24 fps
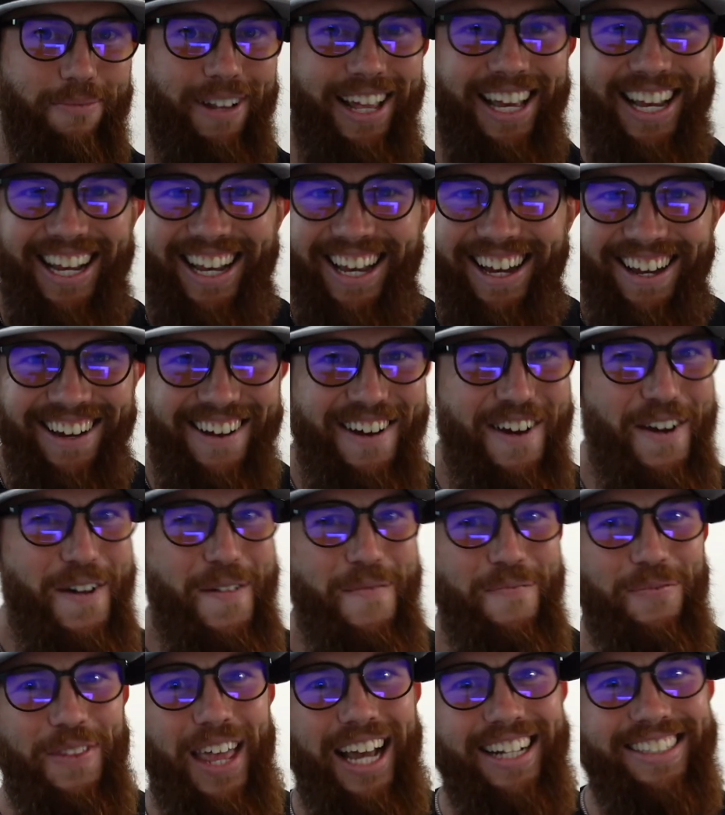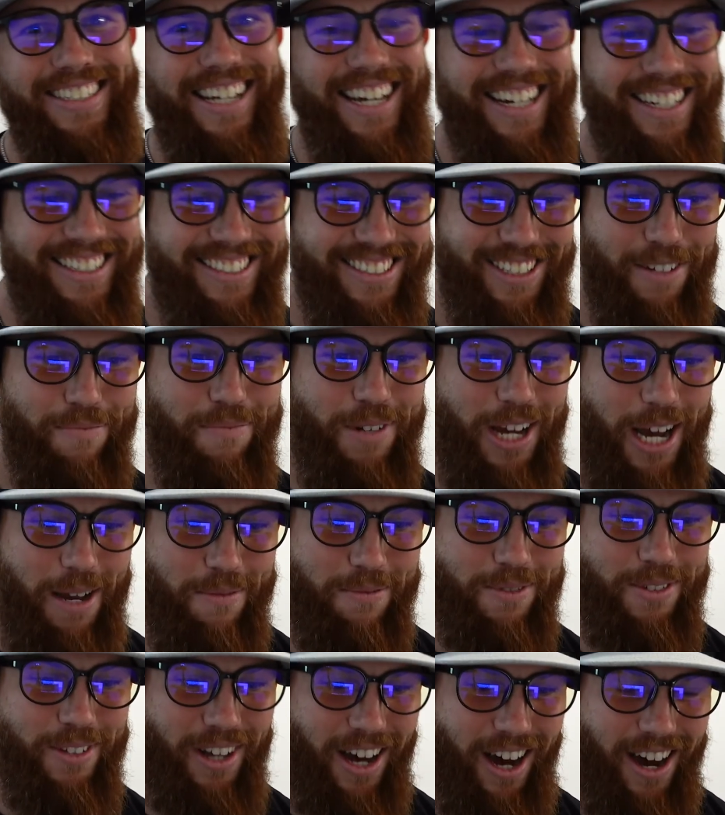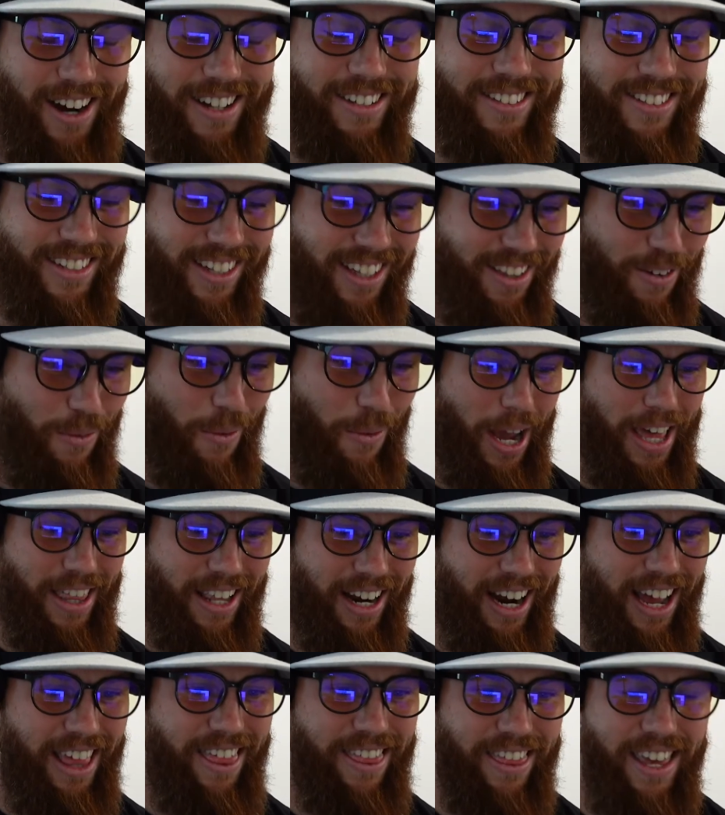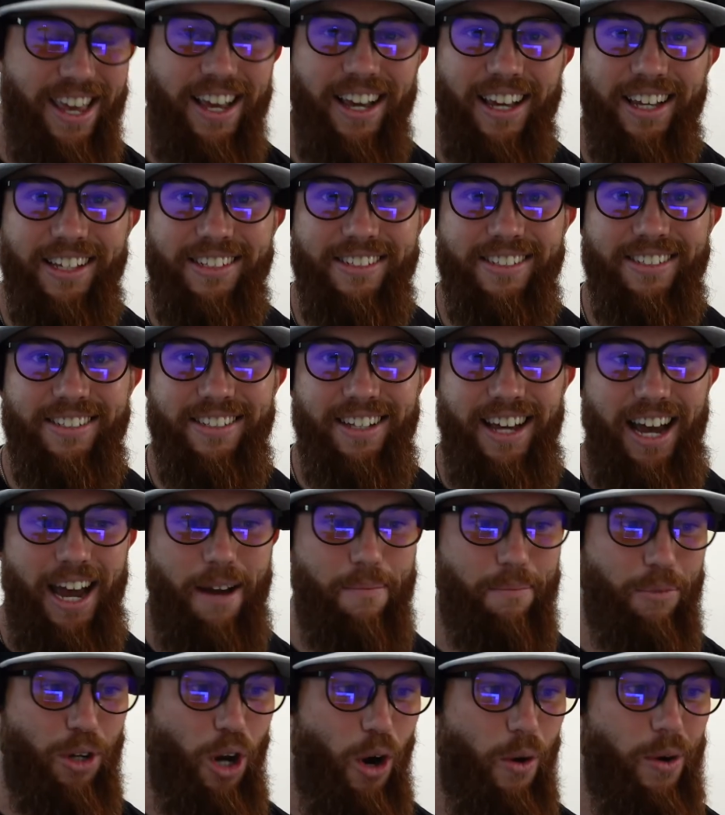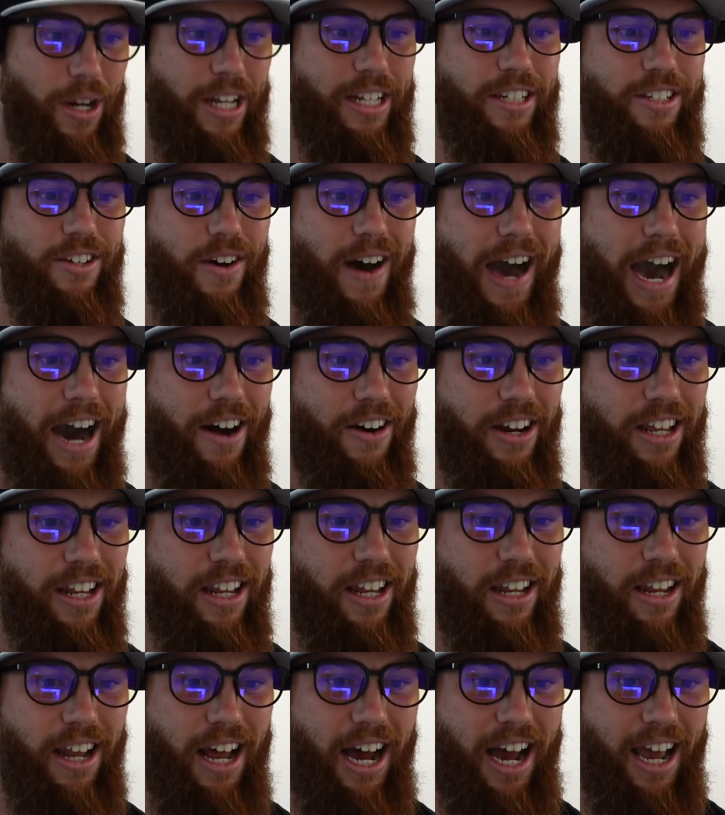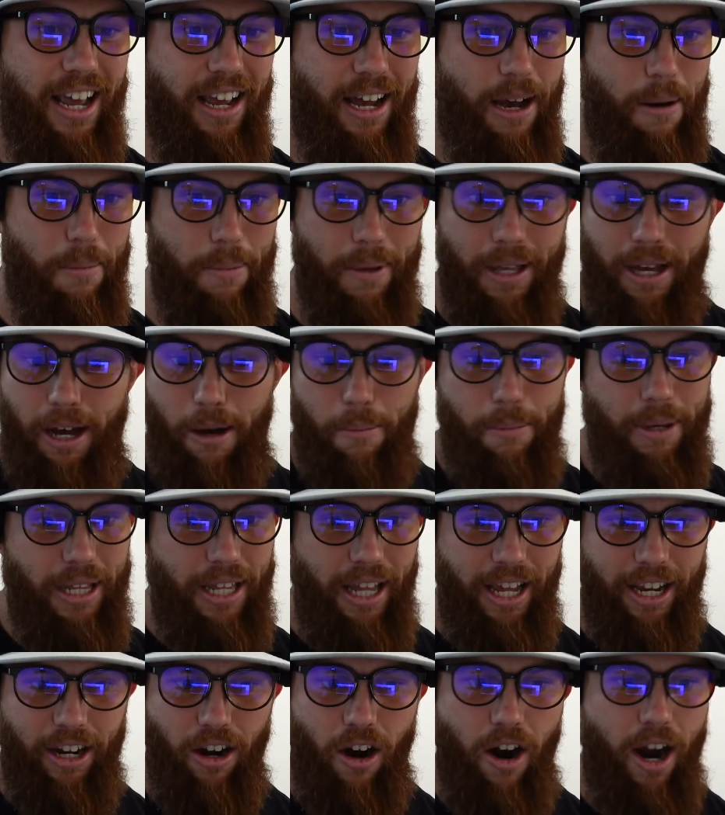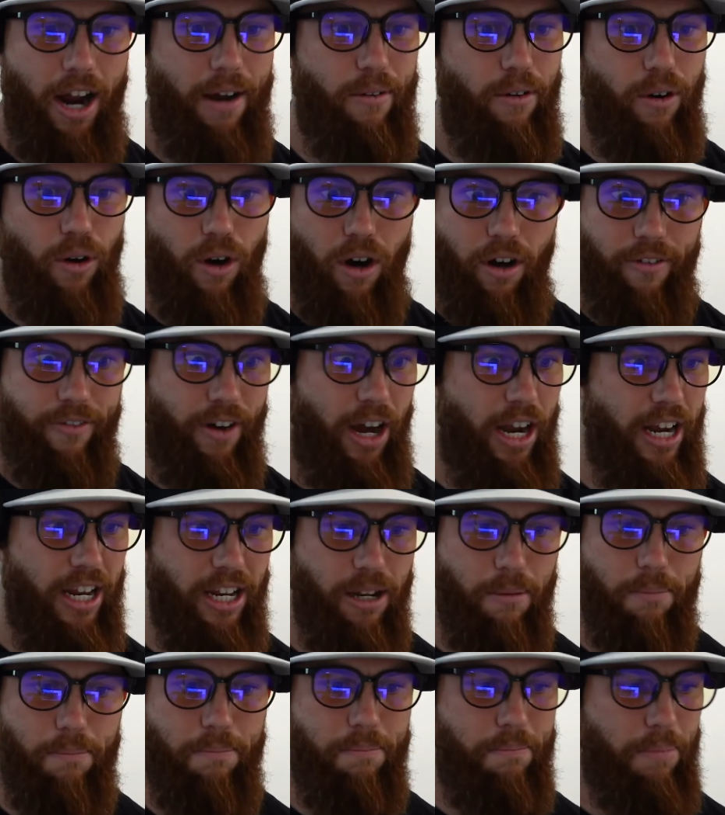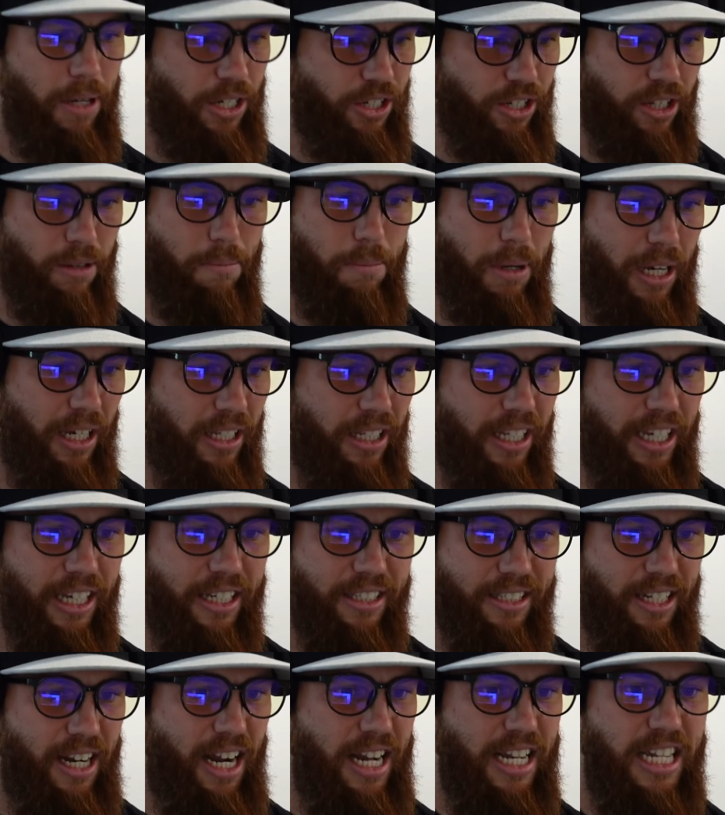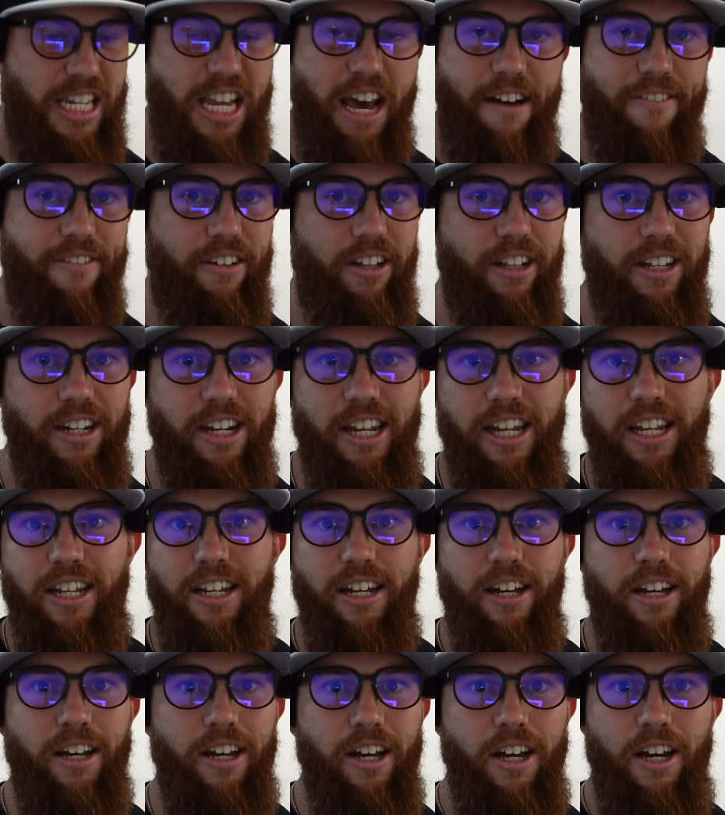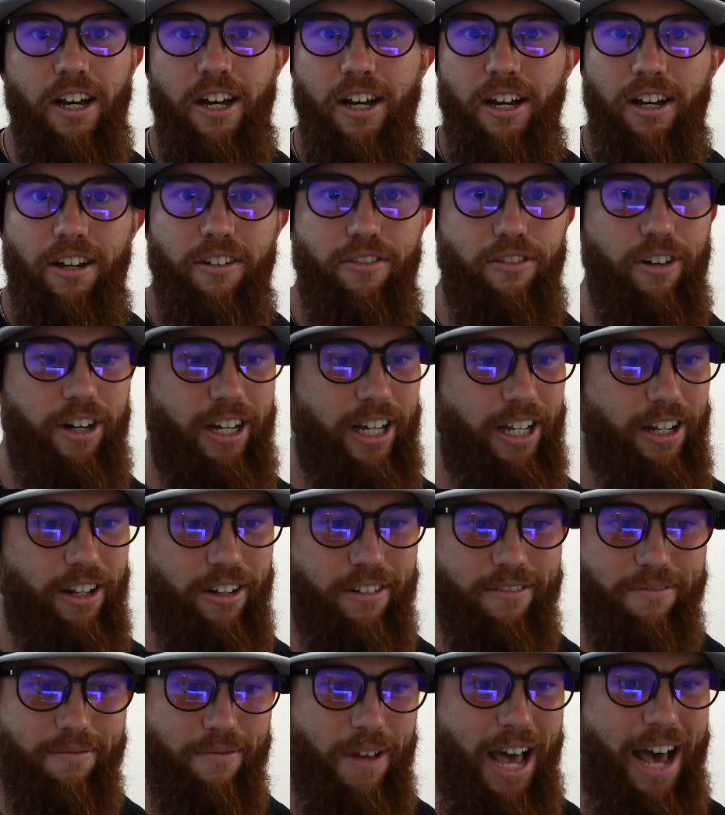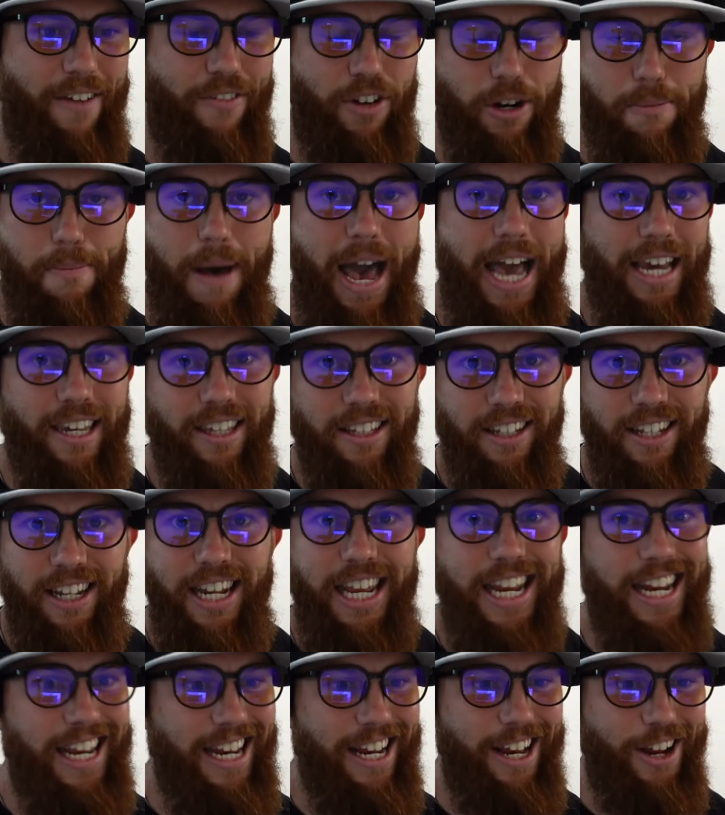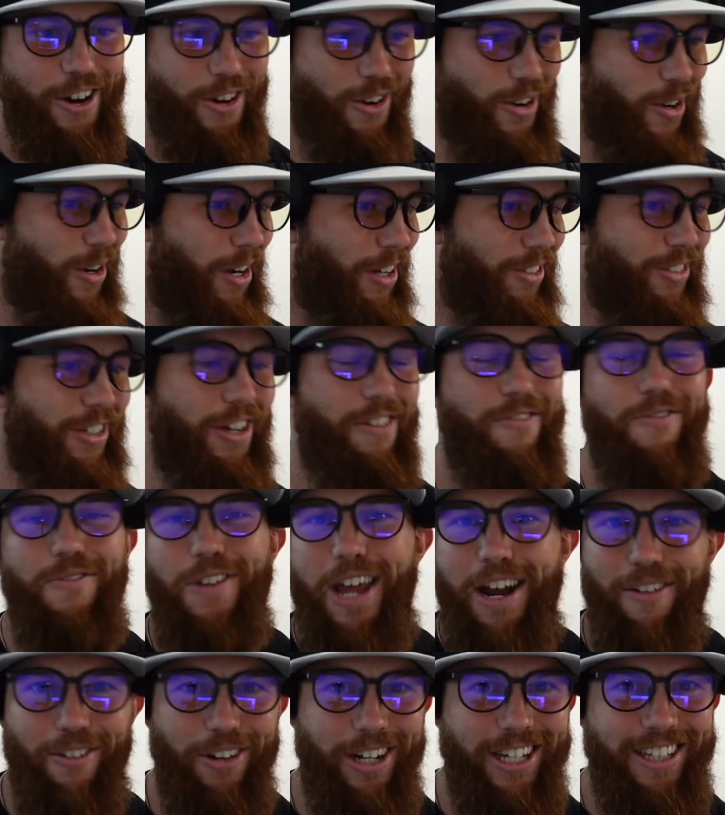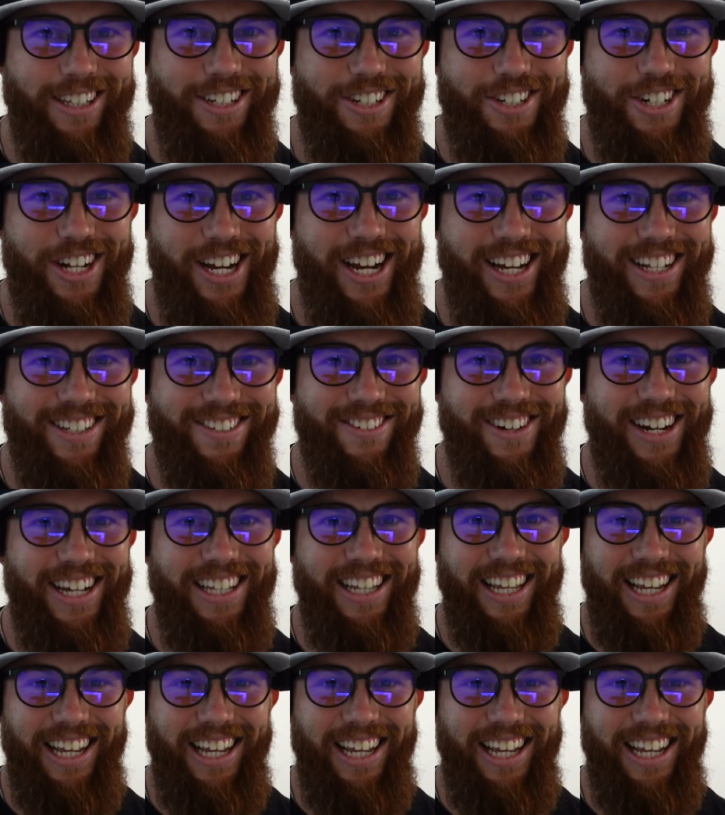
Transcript: Like that's kind of sometimes, honestly, the that I think is I'm going into outing and I, I'll be, I'll be like, all right, well, if I need to pitch in the big leagues, then I definitely need to freaking have an immaculate inning here or else I'll never get the chance, right?